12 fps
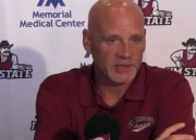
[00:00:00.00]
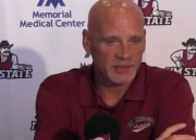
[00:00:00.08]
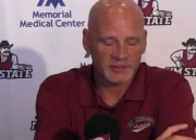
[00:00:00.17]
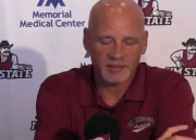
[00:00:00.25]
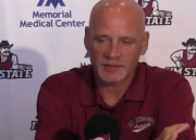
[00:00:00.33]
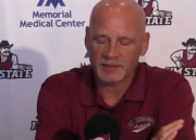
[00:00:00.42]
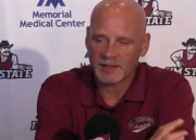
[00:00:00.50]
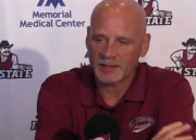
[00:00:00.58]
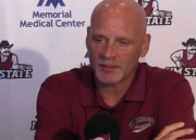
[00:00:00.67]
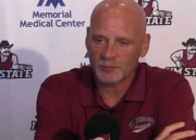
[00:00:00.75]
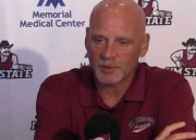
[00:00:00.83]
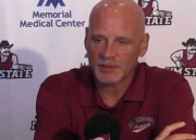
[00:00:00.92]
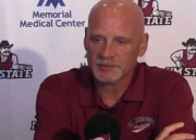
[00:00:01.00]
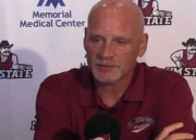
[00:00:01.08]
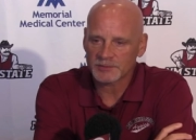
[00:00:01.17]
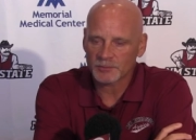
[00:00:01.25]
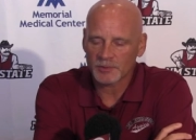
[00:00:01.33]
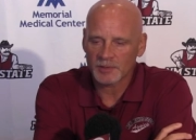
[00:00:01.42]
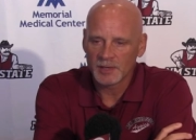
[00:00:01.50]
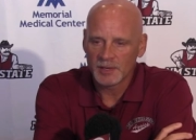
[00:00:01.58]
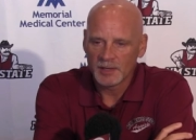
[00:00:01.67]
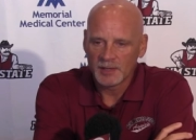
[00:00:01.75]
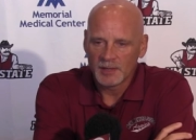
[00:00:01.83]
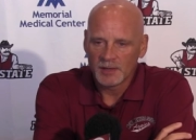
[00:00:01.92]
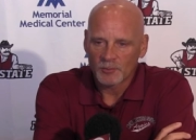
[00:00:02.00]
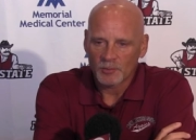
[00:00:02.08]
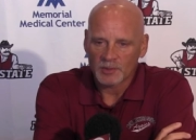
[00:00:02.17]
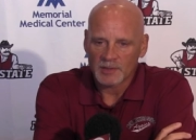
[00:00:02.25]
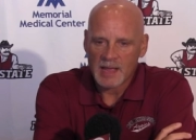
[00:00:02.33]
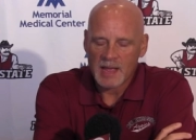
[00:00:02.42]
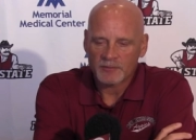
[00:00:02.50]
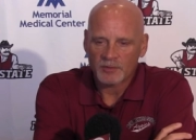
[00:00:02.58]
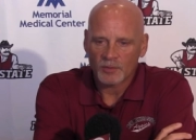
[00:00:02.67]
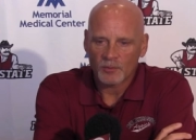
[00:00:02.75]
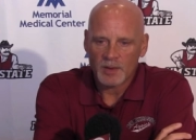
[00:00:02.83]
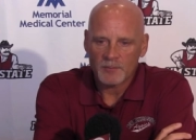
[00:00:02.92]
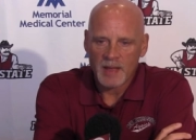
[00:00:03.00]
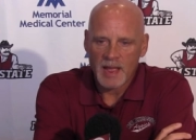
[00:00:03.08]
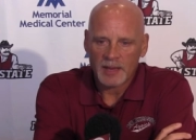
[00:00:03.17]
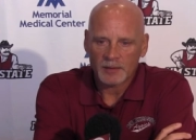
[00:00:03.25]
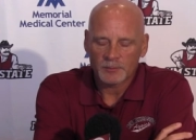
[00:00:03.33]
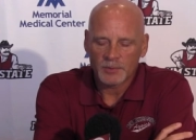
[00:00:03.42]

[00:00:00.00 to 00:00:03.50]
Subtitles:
I can tell you that the buses were alive on the way back.